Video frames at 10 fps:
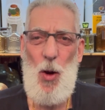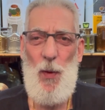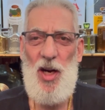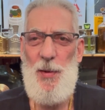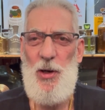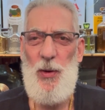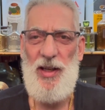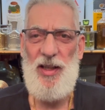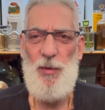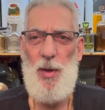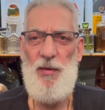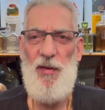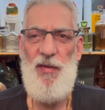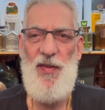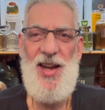We're going to be doing a little bit of
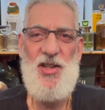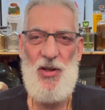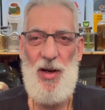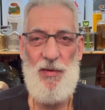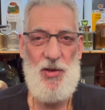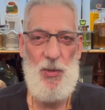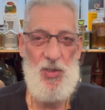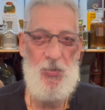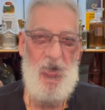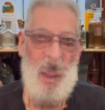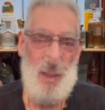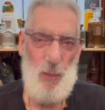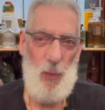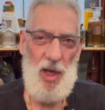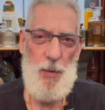a face-off, so to speak.
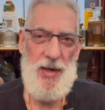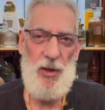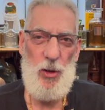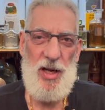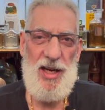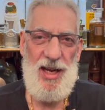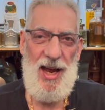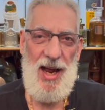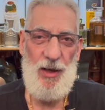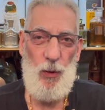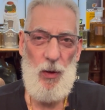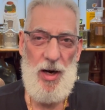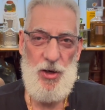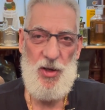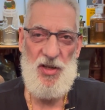We're going to be looking at, or
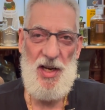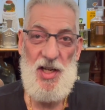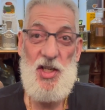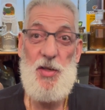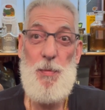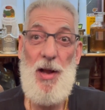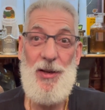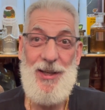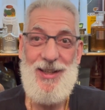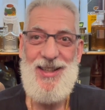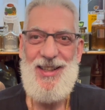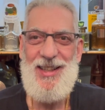I should say smelling,